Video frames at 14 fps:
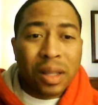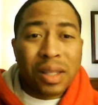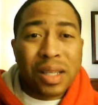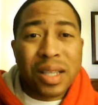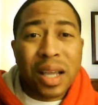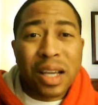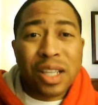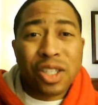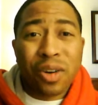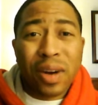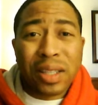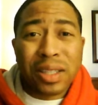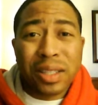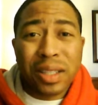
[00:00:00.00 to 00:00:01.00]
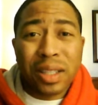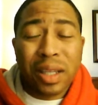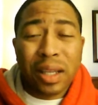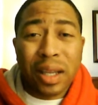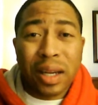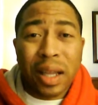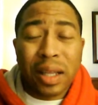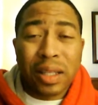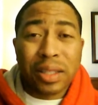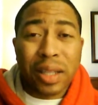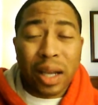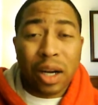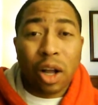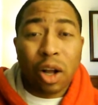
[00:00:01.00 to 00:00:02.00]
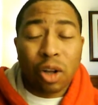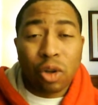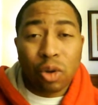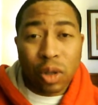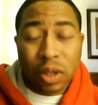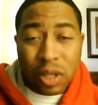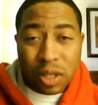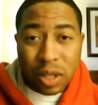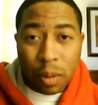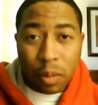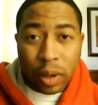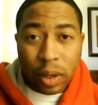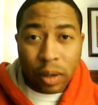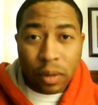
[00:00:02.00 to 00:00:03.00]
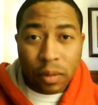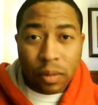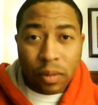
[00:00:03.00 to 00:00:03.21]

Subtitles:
The signs are actually in English and Hangul in the subway.